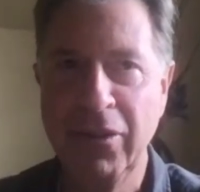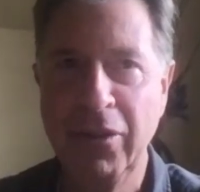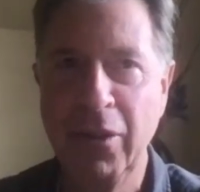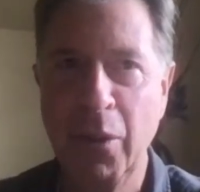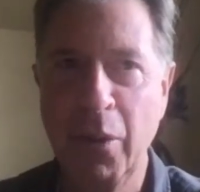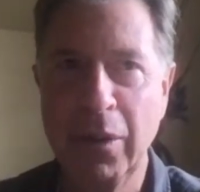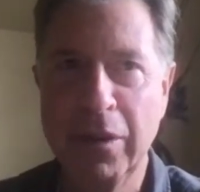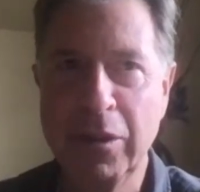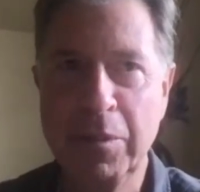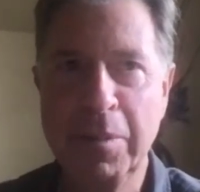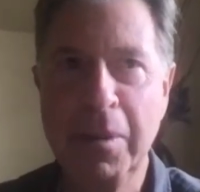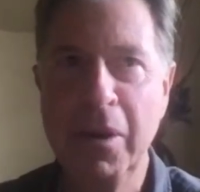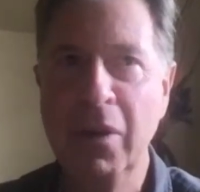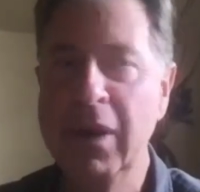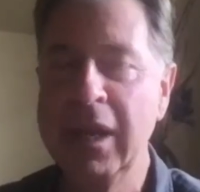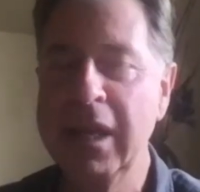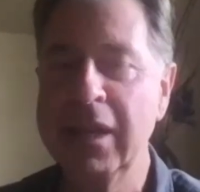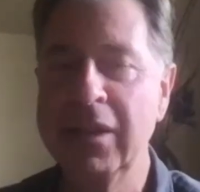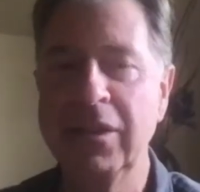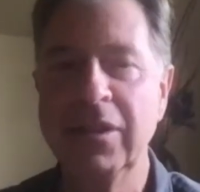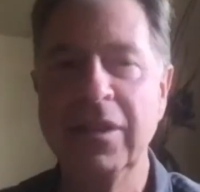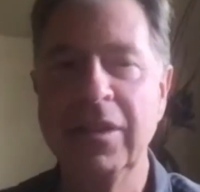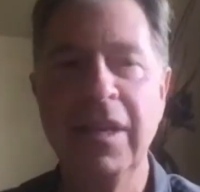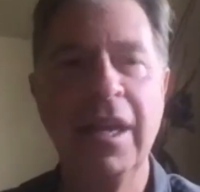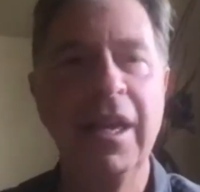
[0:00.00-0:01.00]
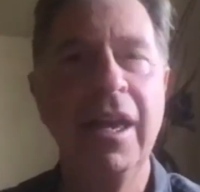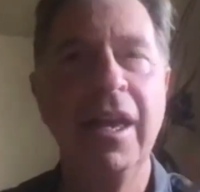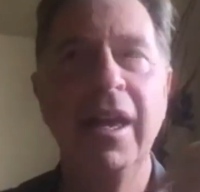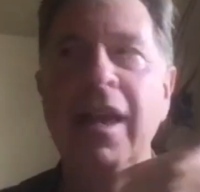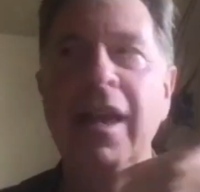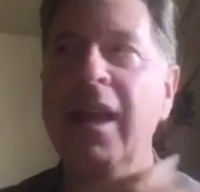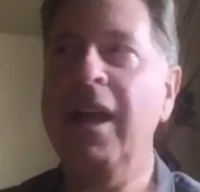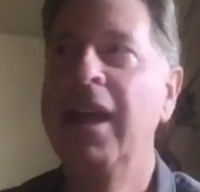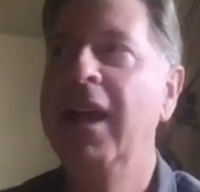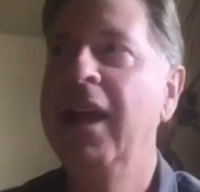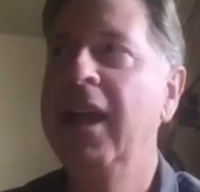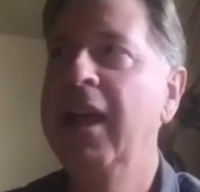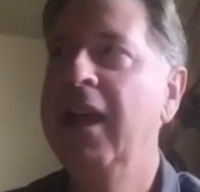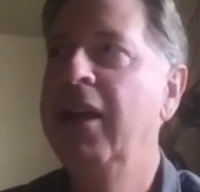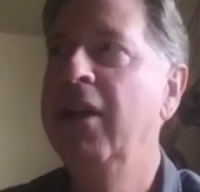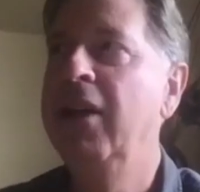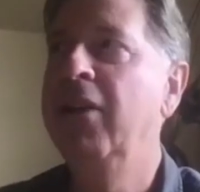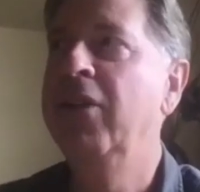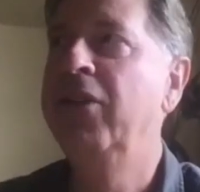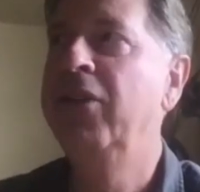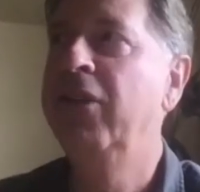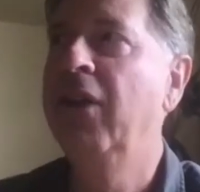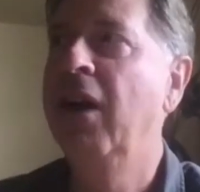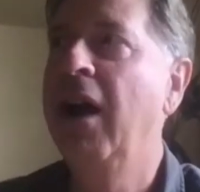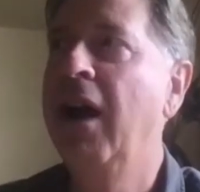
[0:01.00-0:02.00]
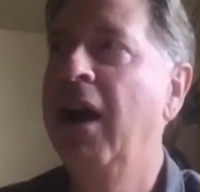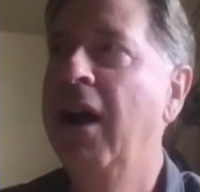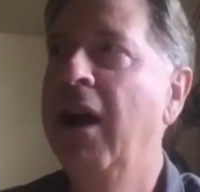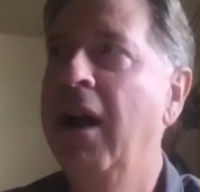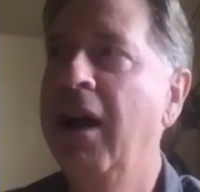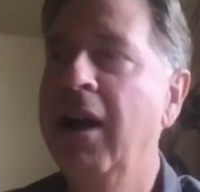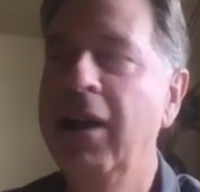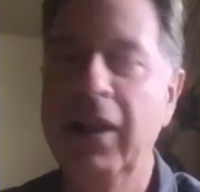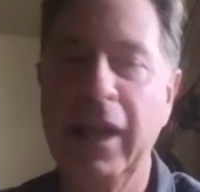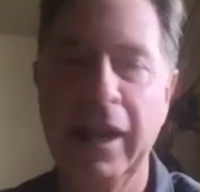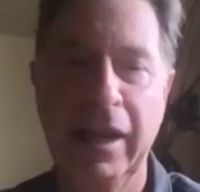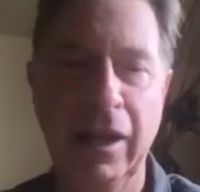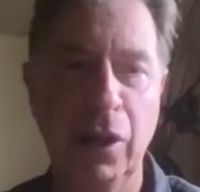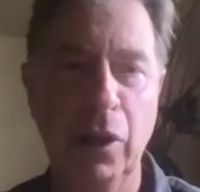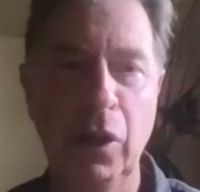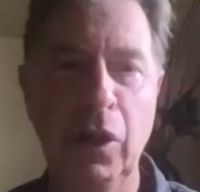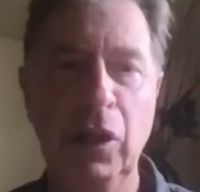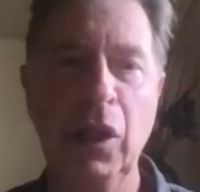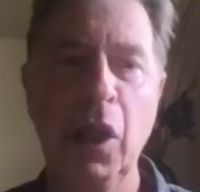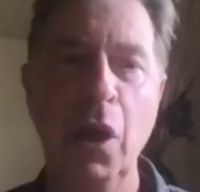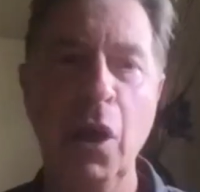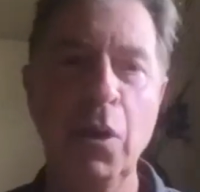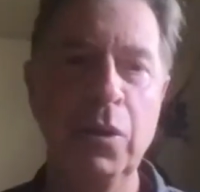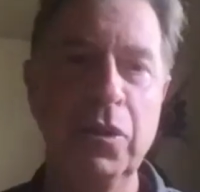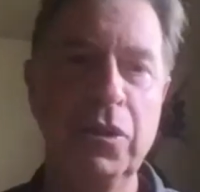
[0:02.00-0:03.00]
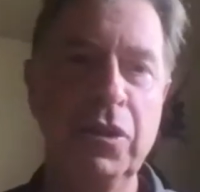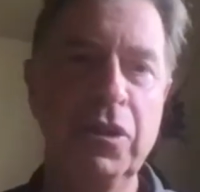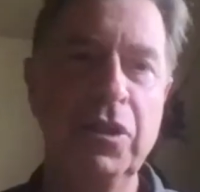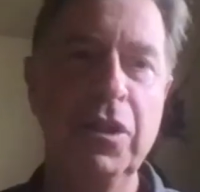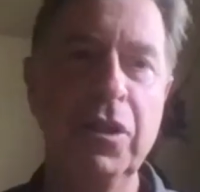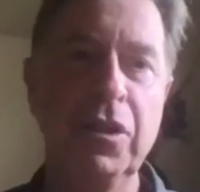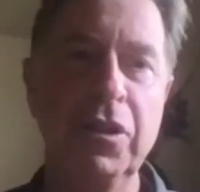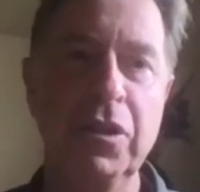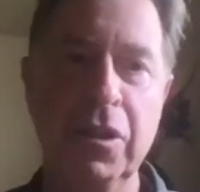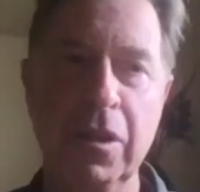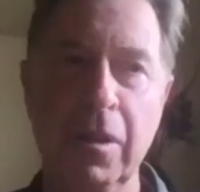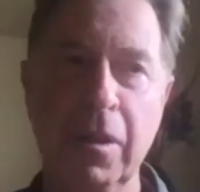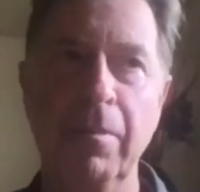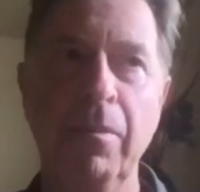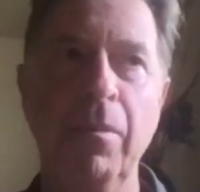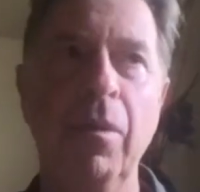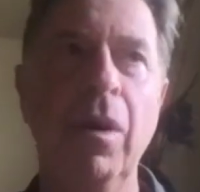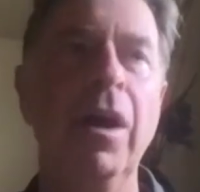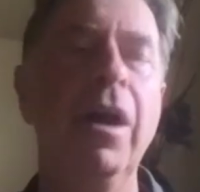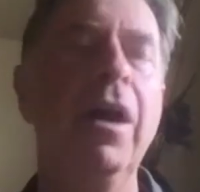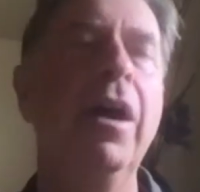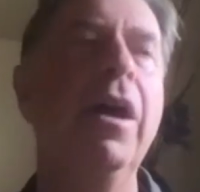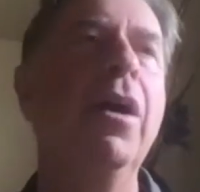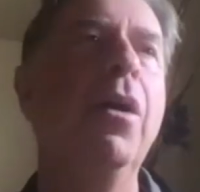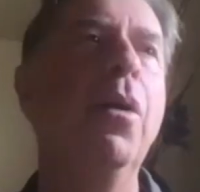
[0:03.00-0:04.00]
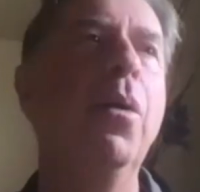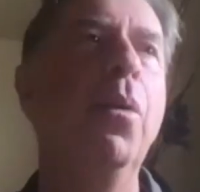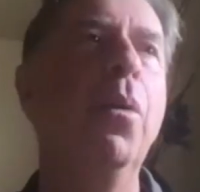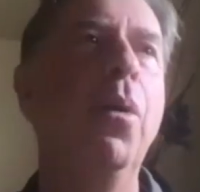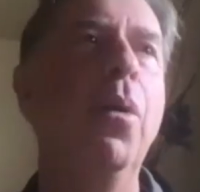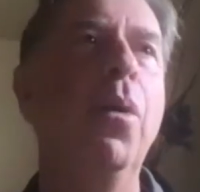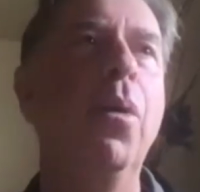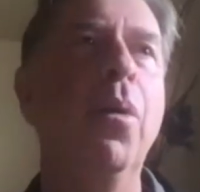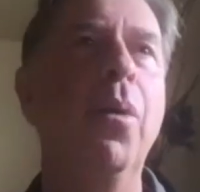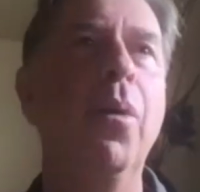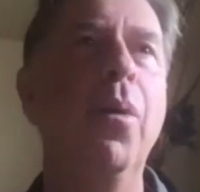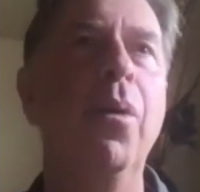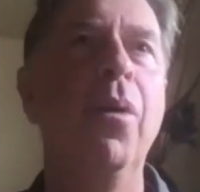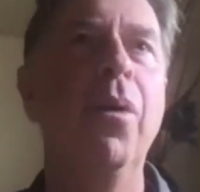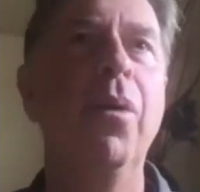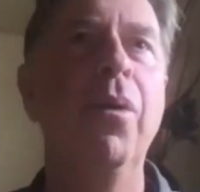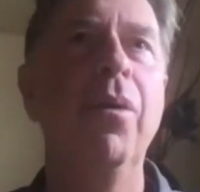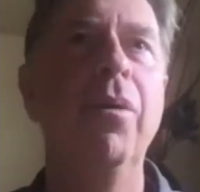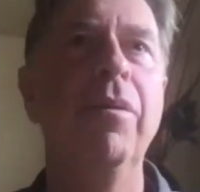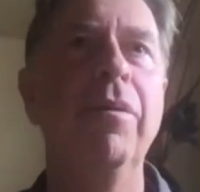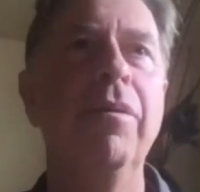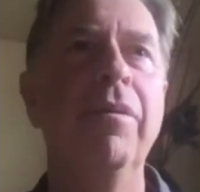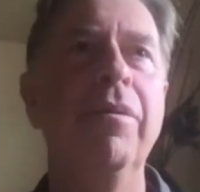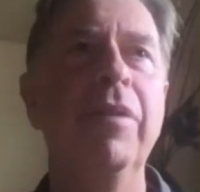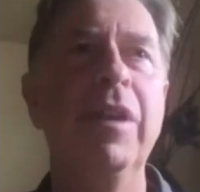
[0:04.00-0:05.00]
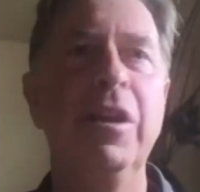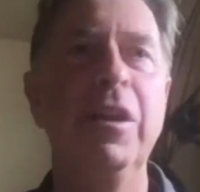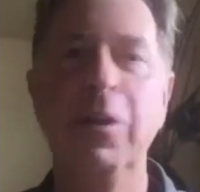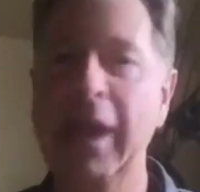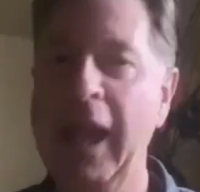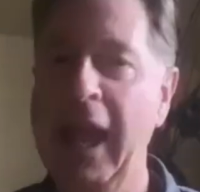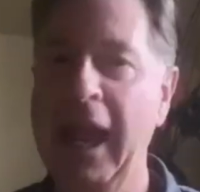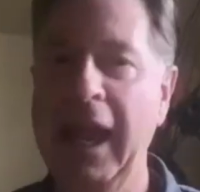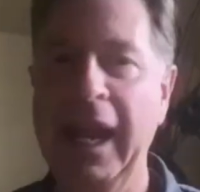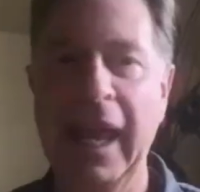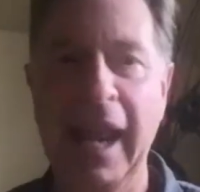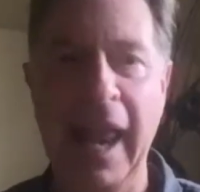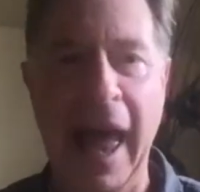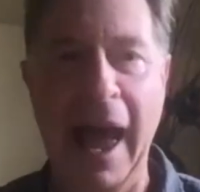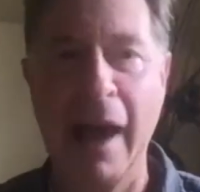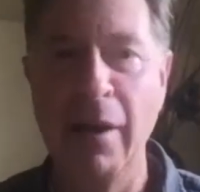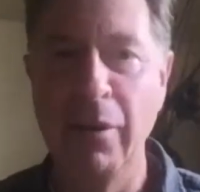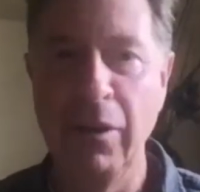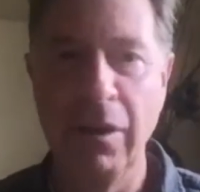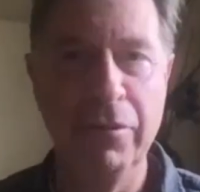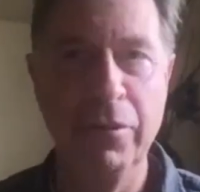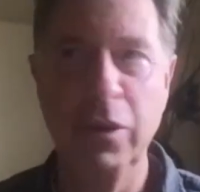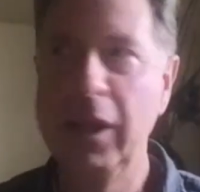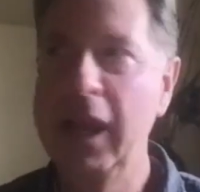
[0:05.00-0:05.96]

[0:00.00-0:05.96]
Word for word: So experience is uh, like a closed system that you can't get out of.